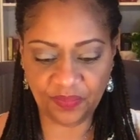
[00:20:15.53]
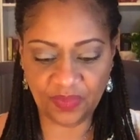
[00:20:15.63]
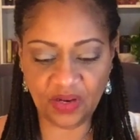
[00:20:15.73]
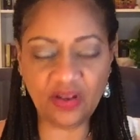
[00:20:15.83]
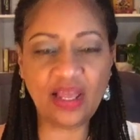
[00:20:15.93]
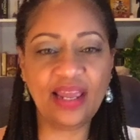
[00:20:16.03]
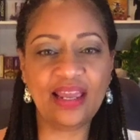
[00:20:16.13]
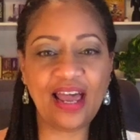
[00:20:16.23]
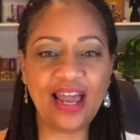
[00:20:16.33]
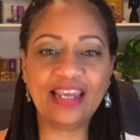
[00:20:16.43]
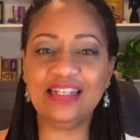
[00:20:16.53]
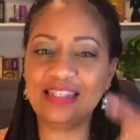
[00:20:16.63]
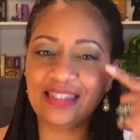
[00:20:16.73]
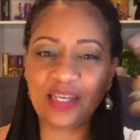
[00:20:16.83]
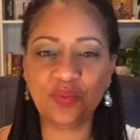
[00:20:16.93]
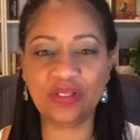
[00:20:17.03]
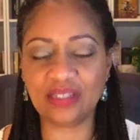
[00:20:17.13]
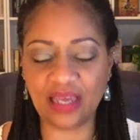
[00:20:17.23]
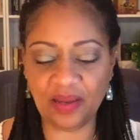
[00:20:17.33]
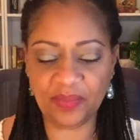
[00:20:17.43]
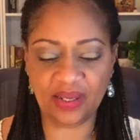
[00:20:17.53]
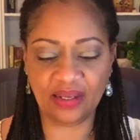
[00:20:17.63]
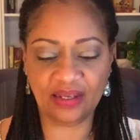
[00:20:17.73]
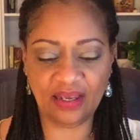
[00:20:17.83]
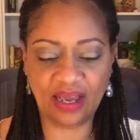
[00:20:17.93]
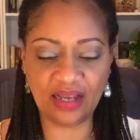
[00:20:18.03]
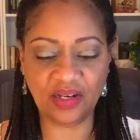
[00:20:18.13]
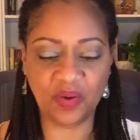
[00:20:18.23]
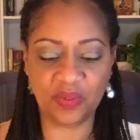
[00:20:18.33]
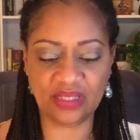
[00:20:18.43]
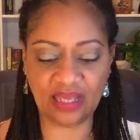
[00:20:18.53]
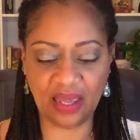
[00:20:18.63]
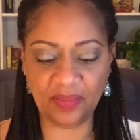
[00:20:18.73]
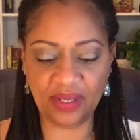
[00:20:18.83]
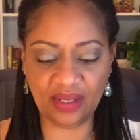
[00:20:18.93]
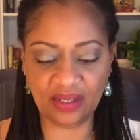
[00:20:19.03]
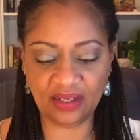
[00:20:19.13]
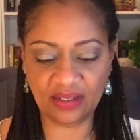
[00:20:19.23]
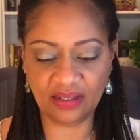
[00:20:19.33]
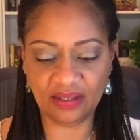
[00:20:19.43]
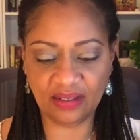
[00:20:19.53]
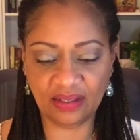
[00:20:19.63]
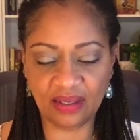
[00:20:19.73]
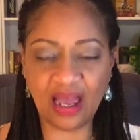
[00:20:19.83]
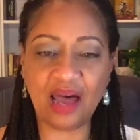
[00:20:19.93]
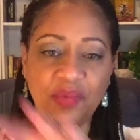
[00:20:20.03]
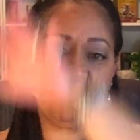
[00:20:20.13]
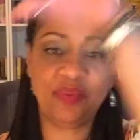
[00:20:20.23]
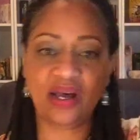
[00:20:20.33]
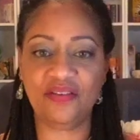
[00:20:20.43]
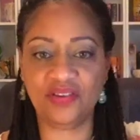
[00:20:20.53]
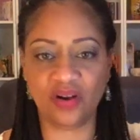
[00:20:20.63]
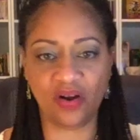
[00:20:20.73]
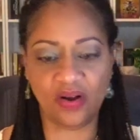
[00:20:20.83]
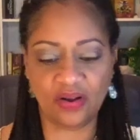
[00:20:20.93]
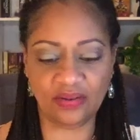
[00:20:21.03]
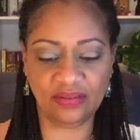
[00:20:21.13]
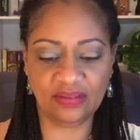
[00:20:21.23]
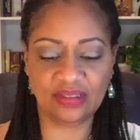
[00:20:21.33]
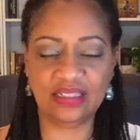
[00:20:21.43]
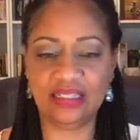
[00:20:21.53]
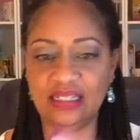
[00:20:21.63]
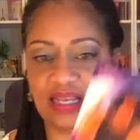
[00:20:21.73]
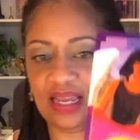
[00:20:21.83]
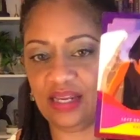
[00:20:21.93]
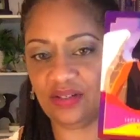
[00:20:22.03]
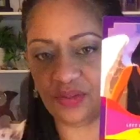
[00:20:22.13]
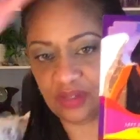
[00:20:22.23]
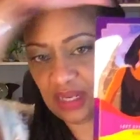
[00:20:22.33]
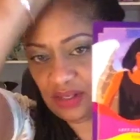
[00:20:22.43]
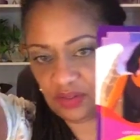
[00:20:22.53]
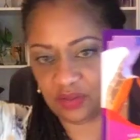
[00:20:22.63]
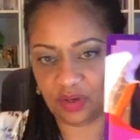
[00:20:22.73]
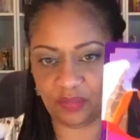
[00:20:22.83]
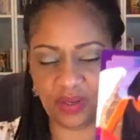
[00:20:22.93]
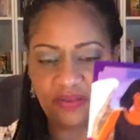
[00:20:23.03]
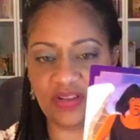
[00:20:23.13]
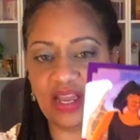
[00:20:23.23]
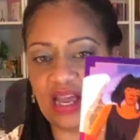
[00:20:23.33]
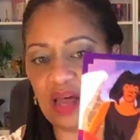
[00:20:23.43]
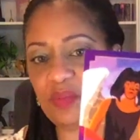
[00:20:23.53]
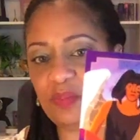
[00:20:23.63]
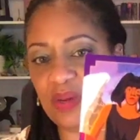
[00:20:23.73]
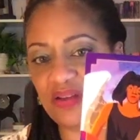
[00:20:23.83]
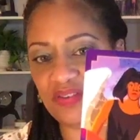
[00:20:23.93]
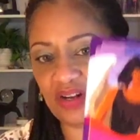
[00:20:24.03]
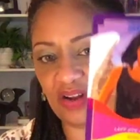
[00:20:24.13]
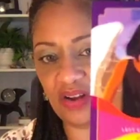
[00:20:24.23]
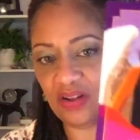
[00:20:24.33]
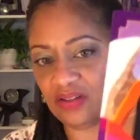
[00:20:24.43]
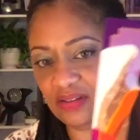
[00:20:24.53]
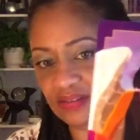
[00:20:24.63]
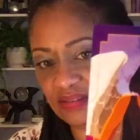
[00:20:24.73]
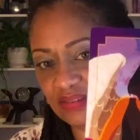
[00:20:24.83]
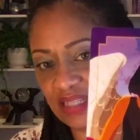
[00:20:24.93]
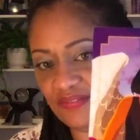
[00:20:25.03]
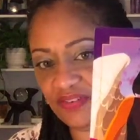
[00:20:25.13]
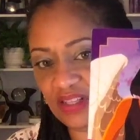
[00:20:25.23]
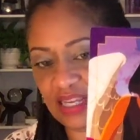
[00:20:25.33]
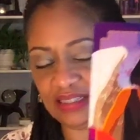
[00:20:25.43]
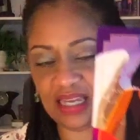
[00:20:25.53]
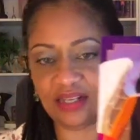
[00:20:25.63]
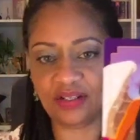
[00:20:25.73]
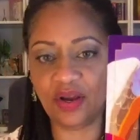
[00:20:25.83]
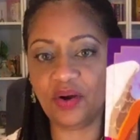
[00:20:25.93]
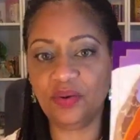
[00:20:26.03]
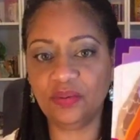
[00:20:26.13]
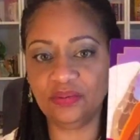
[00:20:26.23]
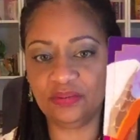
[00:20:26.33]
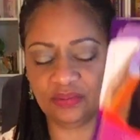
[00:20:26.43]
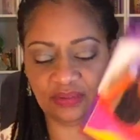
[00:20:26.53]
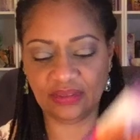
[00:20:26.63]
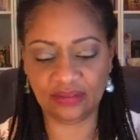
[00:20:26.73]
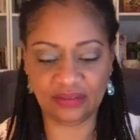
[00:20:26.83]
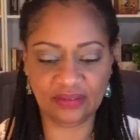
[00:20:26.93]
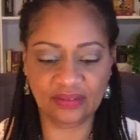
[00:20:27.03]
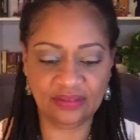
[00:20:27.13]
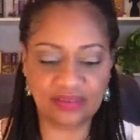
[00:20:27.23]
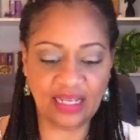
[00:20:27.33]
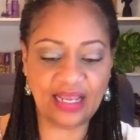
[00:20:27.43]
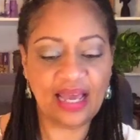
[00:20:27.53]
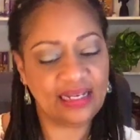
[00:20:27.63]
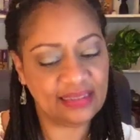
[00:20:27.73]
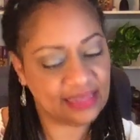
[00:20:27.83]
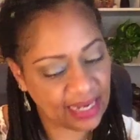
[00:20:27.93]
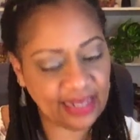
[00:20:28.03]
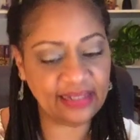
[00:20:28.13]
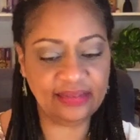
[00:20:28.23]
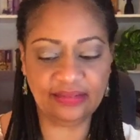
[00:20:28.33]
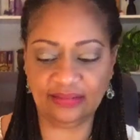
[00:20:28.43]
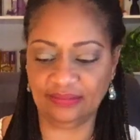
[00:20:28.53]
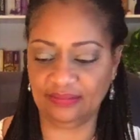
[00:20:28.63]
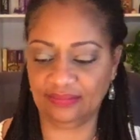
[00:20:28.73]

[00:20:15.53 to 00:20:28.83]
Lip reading: They're like, I can see what's coming. I know what's coming. I'm above it all. Because see, the angels are above. I'm above it all. They feel like they know. They got it down.